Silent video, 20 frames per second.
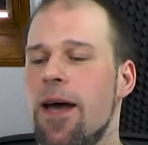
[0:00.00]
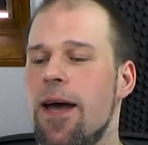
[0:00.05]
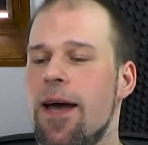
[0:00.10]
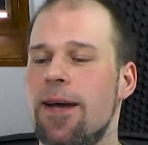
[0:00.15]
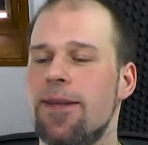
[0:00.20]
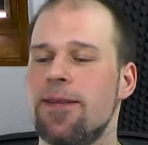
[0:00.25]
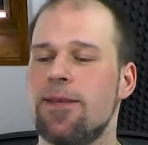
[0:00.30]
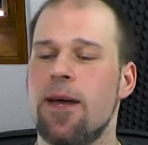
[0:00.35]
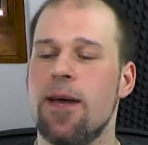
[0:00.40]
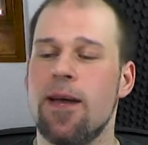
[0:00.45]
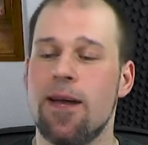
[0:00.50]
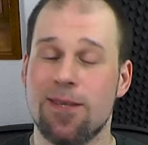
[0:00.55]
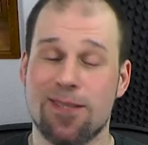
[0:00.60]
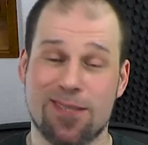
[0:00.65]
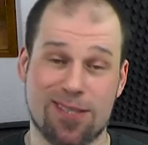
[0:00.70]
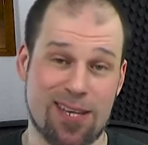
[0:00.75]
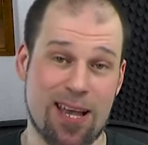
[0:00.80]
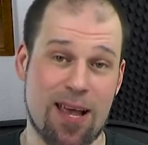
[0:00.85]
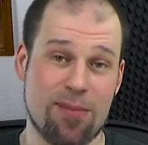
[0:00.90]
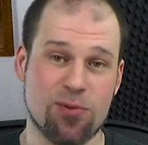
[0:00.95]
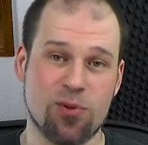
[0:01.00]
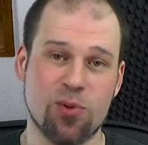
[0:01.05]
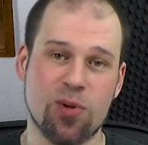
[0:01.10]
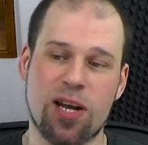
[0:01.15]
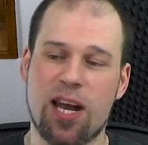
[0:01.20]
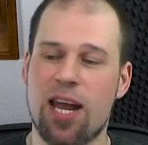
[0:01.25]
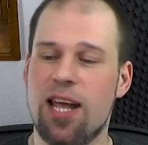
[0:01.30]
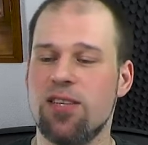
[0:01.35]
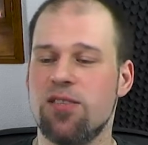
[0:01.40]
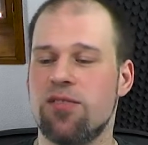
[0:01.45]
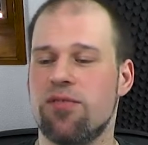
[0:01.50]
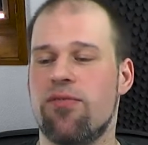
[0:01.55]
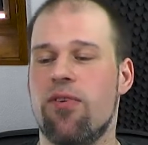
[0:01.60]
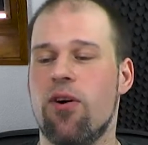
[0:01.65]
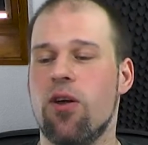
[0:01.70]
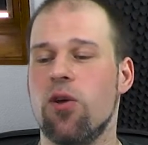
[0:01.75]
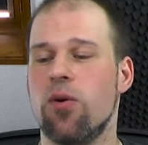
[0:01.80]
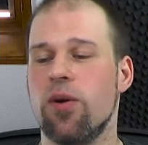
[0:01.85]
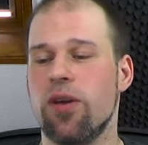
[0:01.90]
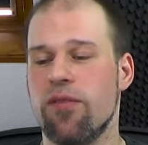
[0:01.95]
and Samsung claims
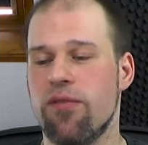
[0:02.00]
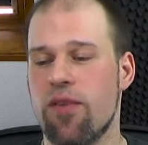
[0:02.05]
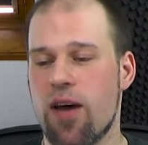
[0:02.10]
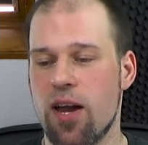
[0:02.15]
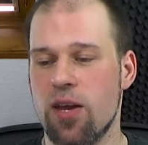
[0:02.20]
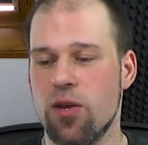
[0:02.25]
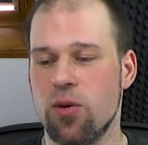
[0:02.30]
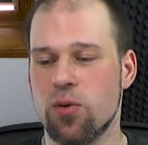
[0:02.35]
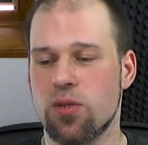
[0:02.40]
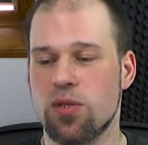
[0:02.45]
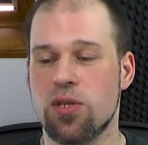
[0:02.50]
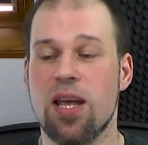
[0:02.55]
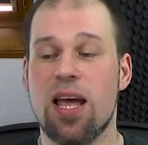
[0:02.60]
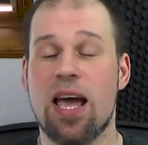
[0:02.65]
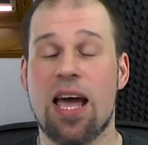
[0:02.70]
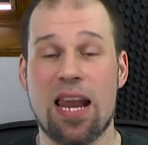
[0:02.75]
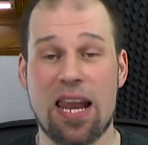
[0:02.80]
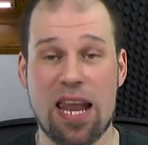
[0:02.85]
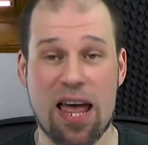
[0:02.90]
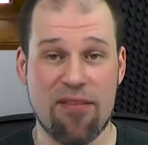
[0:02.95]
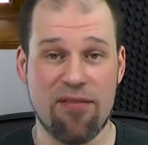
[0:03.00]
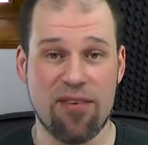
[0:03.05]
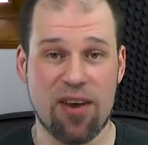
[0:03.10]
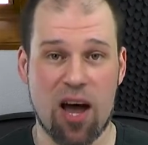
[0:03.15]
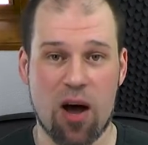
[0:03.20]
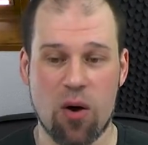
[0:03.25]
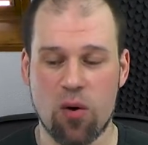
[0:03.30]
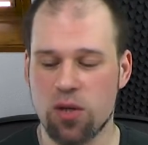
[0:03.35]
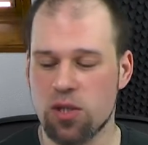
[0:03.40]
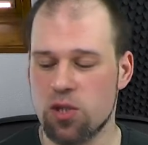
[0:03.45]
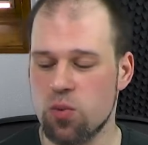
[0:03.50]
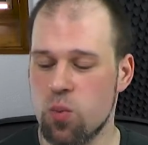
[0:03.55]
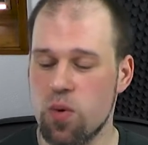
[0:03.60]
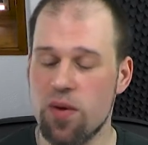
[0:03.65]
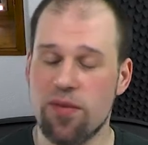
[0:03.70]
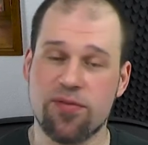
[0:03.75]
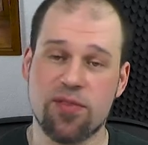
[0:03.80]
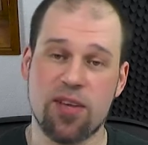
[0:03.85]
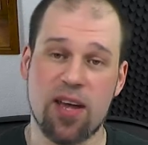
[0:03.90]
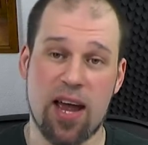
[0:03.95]
following values: 11 hours
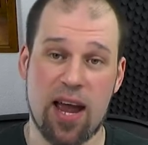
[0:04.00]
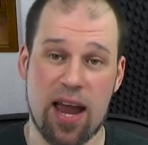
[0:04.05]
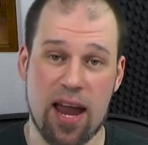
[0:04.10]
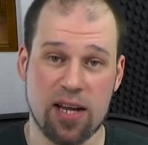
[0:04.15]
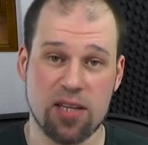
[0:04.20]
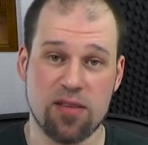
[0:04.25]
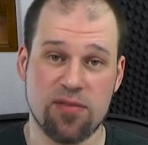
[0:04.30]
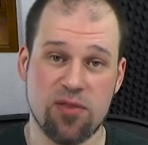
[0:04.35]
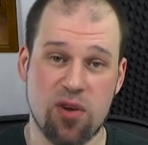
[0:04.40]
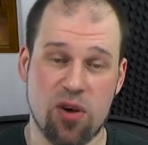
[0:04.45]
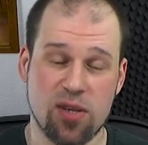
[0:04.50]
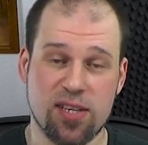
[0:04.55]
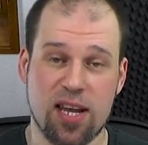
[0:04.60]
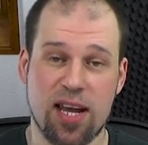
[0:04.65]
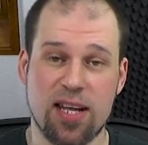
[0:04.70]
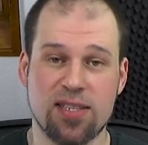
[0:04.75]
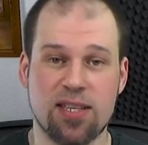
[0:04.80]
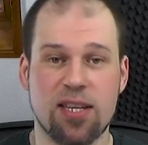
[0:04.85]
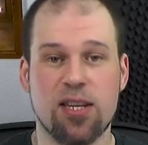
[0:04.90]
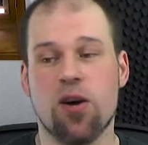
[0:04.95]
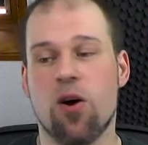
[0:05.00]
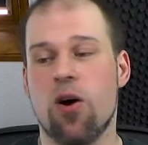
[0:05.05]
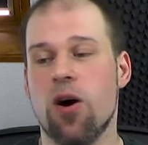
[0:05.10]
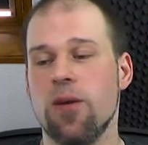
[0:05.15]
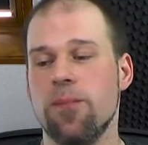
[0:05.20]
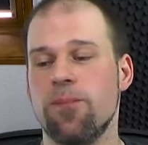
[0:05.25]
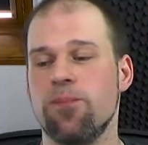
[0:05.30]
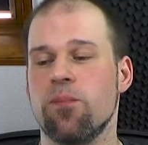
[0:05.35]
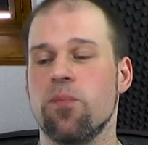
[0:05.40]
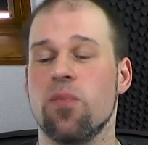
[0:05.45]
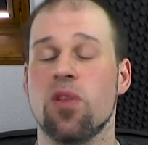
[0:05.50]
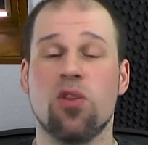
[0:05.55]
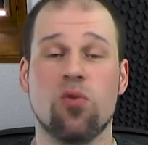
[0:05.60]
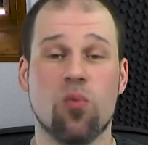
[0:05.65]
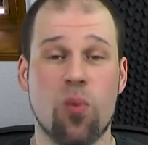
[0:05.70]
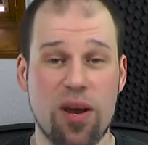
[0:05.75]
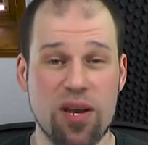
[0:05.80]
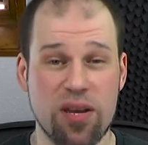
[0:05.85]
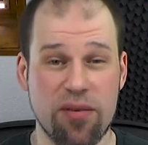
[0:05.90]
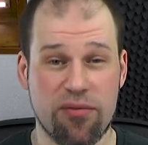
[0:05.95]
with the active noise cancelling on,
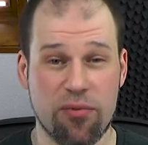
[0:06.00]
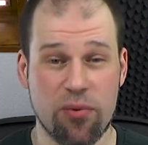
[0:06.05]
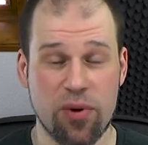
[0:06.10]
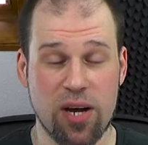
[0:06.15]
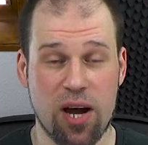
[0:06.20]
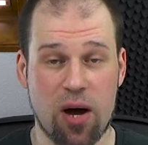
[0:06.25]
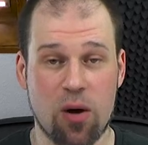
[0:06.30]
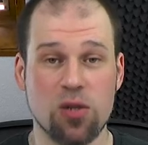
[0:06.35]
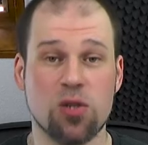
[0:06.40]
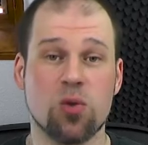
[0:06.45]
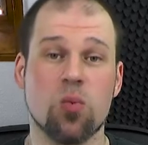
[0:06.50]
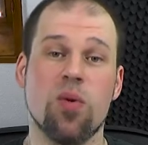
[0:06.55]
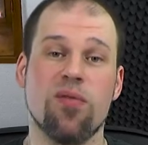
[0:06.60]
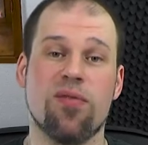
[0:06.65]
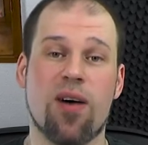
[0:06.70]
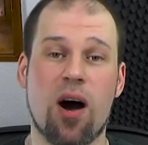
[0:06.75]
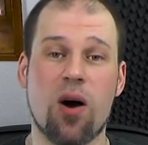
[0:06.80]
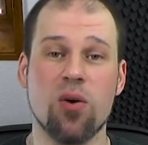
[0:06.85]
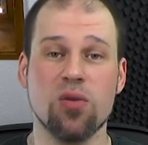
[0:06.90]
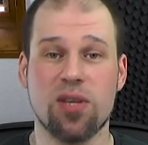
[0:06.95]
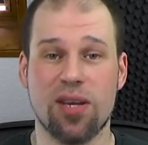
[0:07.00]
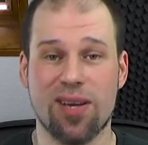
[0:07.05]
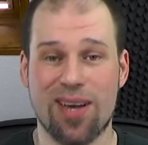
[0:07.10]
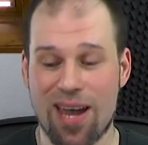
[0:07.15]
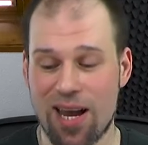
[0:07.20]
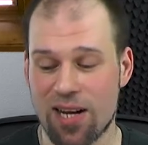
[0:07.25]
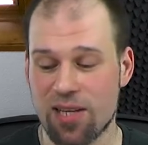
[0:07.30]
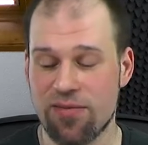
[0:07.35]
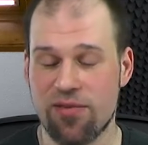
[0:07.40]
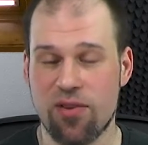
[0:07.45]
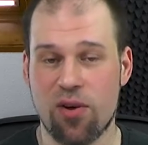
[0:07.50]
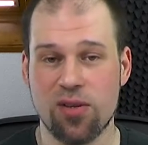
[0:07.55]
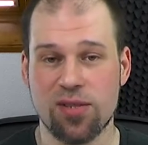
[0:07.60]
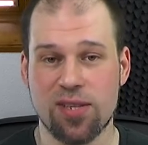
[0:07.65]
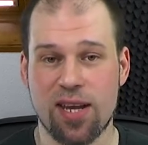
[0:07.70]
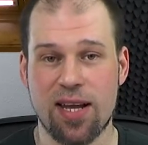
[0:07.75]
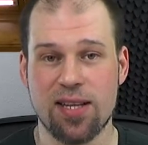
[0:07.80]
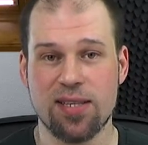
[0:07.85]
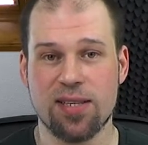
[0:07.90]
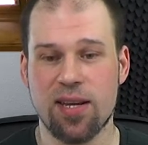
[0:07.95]
23 hours without active noise
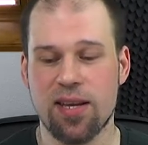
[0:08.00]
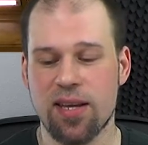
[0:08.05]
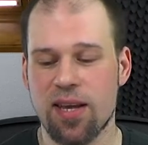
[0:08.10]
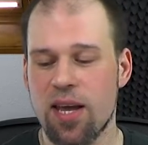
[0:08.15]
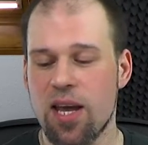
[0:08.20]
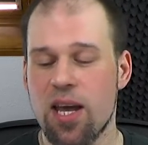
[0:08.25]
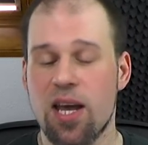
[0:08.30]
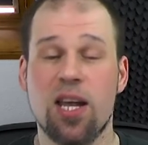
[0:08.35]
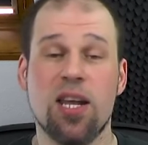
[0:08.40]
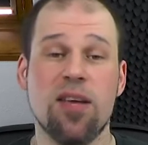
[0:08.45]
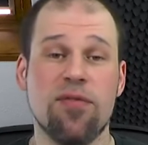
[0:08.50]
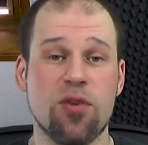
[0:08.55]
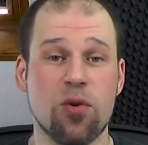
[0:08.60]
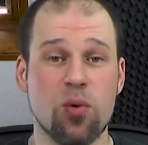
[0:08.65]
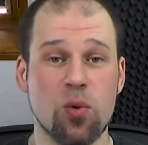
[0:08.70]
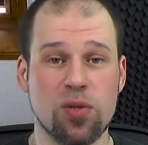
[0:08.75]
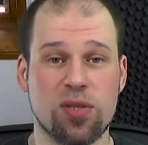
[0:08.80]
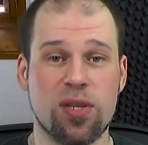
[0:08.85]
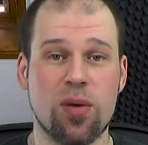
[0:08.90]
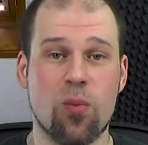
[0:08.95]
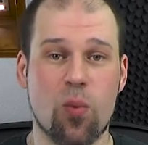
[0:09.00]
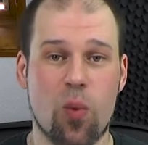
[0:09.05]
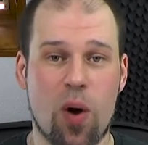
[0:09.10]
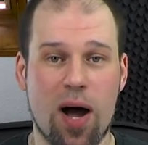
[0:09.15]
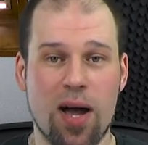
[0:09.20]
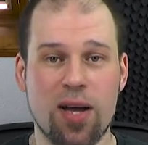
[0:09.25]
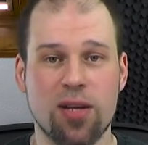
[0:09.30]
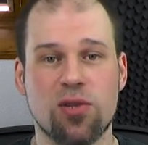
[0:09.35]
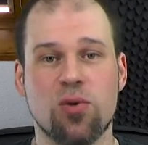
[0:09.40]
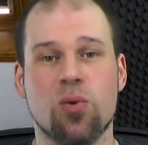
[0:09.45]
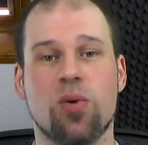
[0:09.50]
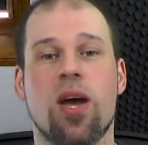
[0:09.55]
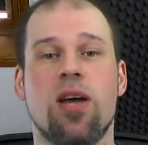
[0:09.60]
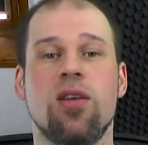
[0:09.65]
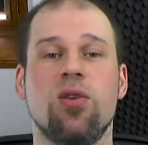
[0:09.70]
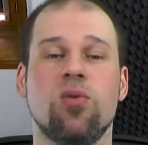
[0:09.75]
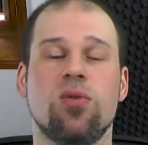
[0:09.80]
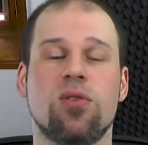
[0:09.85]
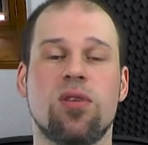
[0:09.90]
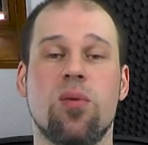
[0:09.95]
cancelling, and if you use them wired, you
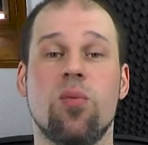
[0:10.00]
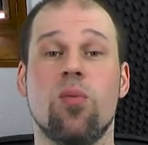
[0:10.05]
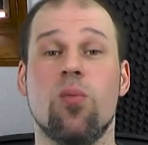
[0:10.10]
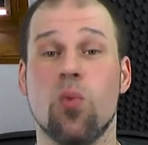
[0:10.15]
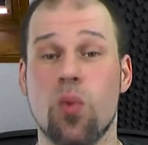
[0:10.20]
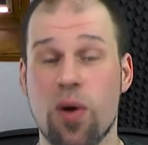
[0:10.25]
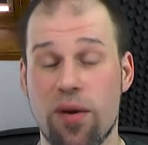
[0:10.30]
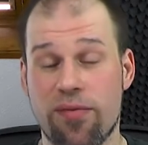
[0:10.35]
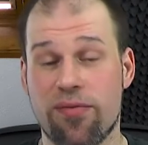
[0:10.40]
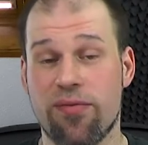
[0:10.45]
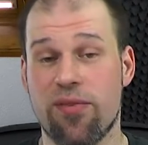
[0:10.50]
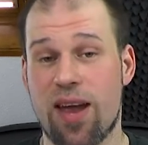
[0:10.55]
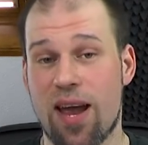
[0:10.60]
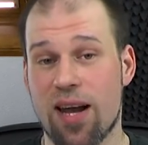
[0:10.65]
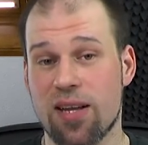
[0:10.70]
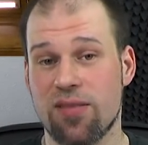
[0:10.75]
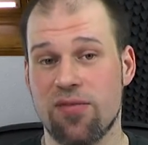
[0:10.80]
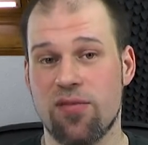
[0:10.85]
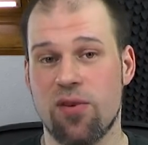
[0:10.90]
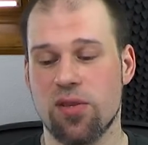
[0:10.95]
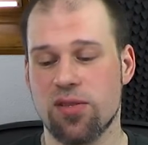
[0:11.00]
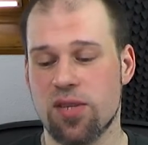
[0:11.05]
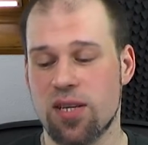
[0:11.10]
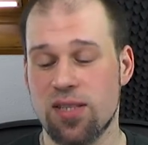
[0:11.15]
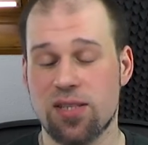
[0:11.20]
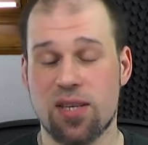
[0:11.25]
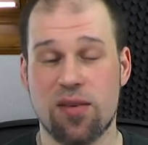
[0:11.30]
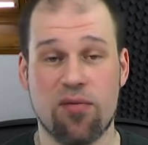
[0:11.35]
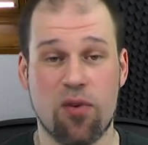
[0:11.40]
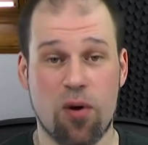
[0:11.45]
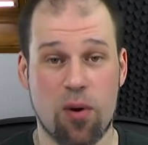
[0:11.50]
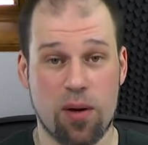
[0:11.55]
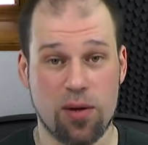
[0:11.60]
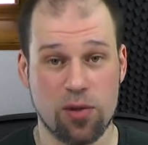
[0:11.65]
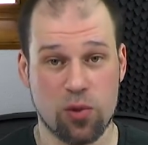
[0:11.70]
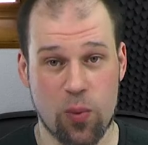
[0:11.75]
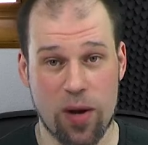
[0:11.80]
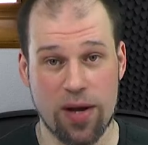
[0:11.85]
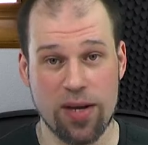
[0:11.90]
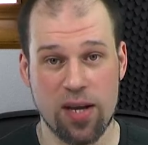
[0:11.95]
can use them with active noise cancelling for
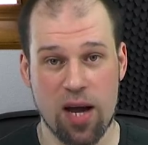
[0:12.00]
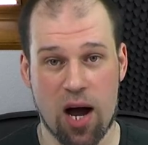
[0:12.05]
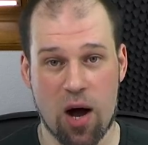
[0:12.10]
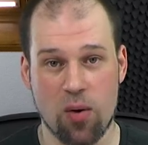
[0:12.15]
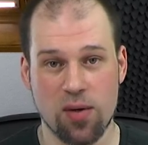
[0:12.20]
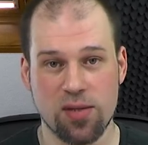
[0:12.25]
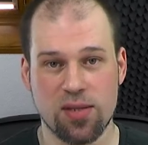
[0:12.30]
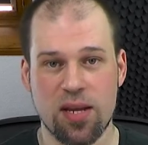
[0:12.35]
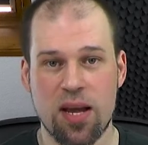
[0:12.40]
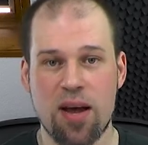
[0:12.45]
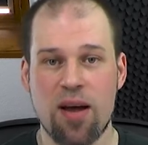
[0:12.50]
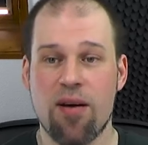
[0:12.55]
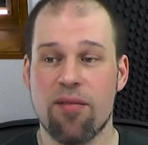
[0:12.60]
about 20 hours.